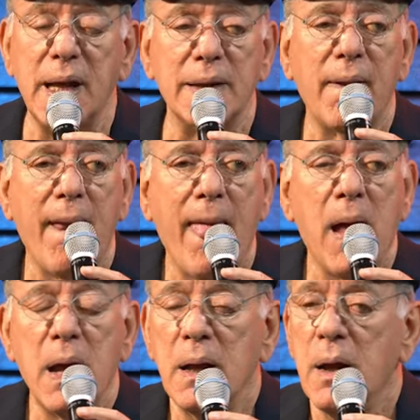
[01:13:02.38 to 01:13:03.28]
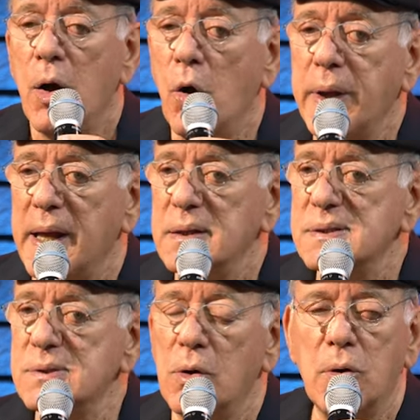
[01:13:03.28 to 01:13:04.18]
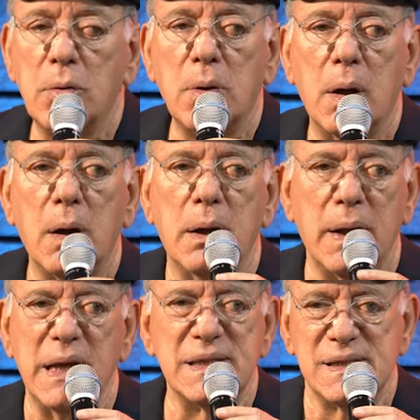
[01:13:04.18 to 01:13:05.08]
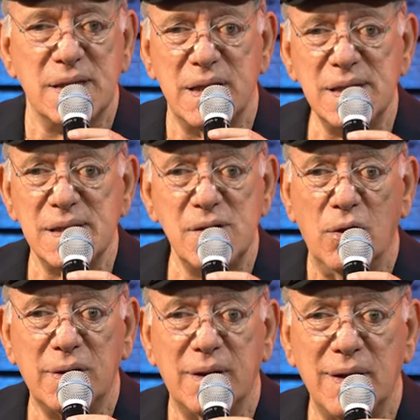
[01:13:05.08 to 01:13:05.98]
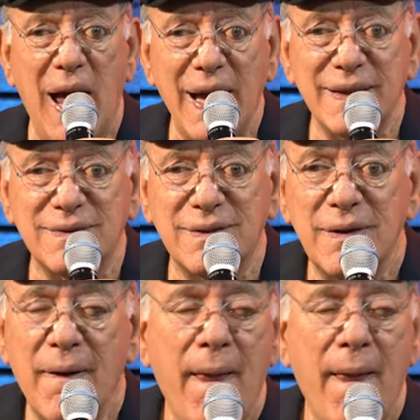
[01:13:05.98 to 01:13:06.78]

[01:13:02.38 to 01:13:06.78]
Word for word: that. Okay, so this is not light.